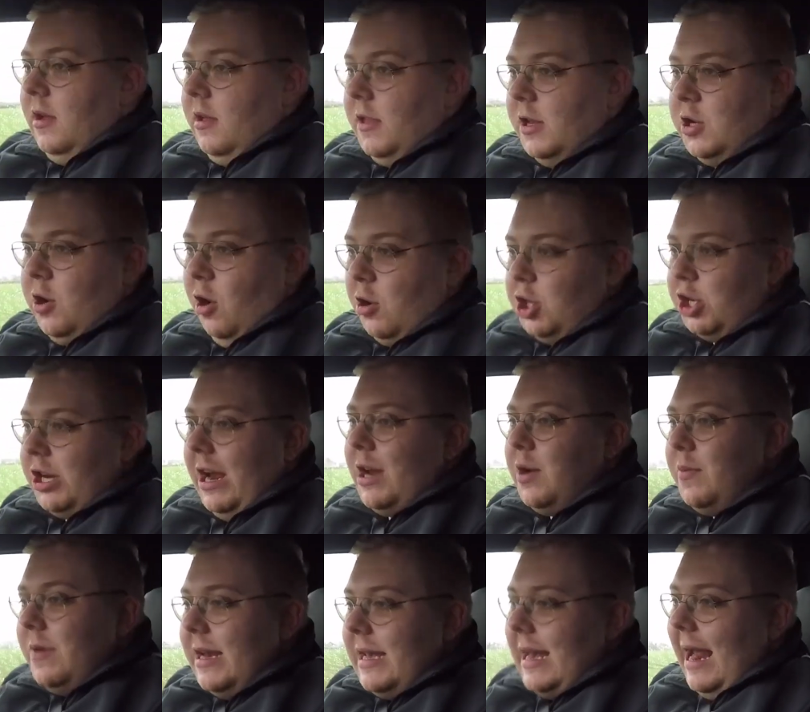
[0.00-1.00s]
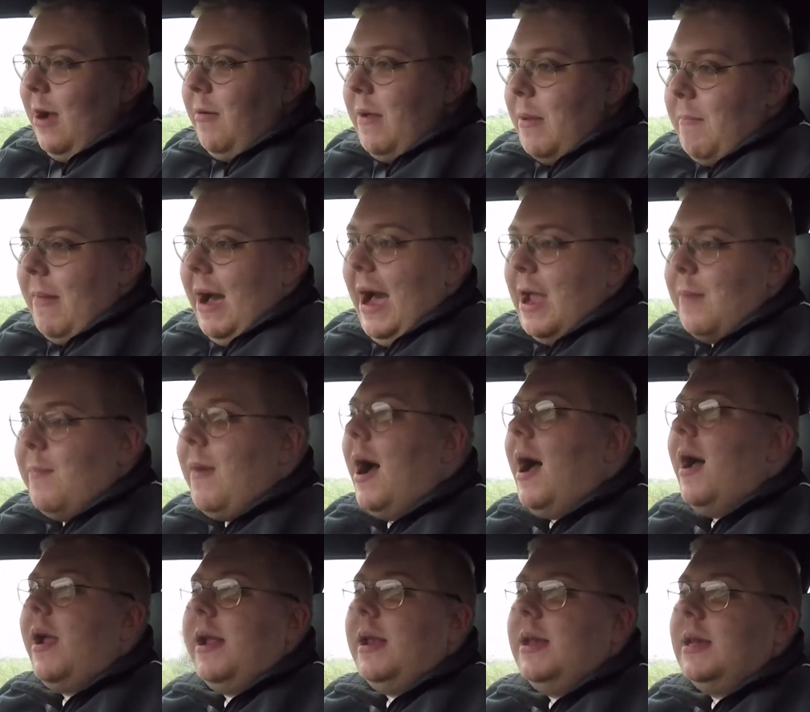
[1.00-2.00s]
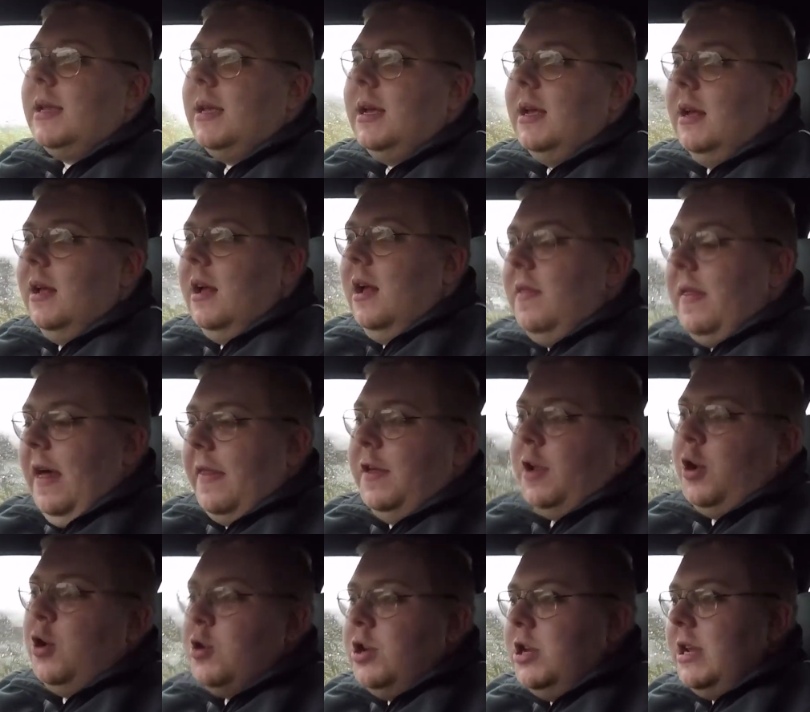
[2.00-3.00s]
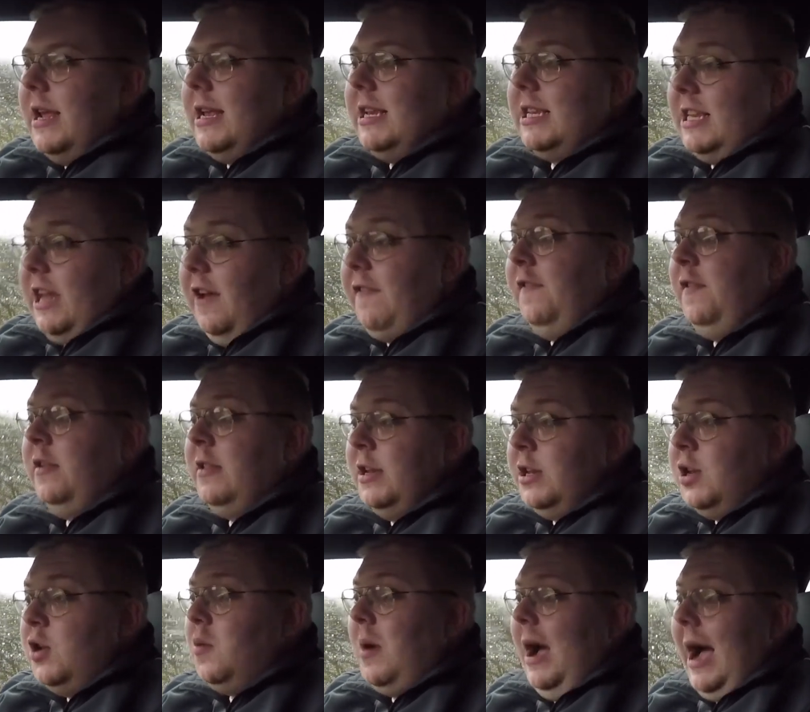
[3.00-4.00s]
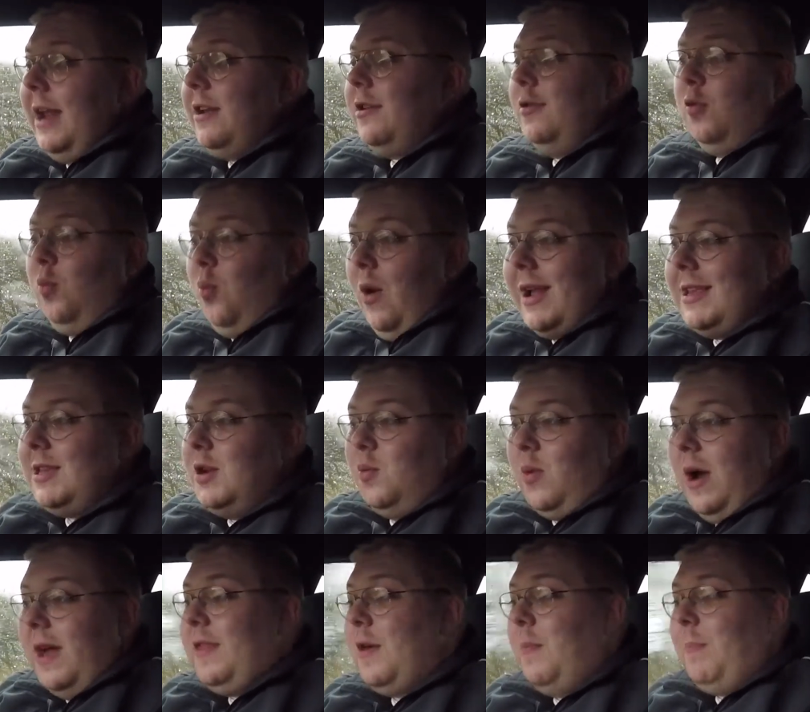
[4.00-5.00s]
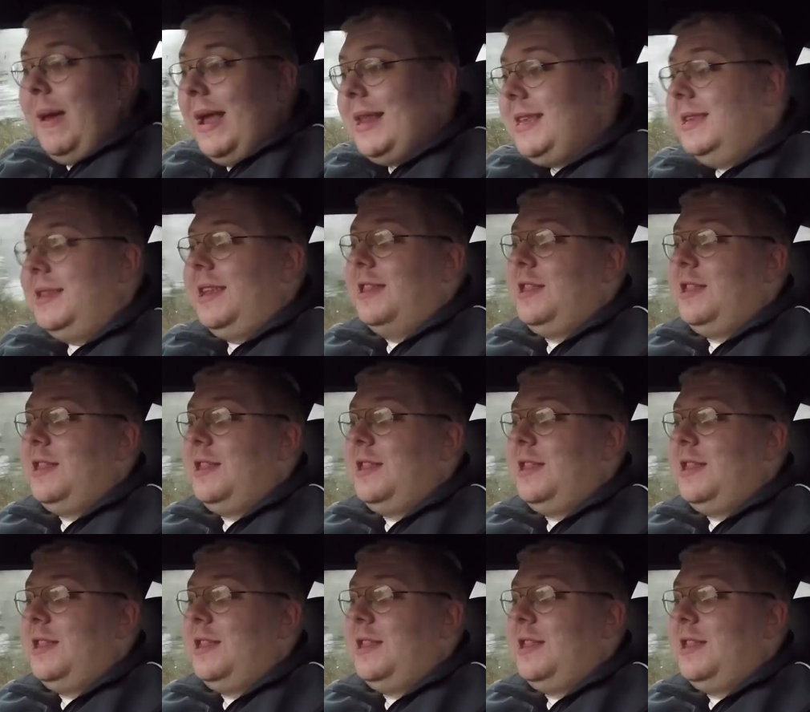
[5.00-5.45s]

There's not a shadow of a doubt in my mind that the Goodyears definitely do handle wetter weather better than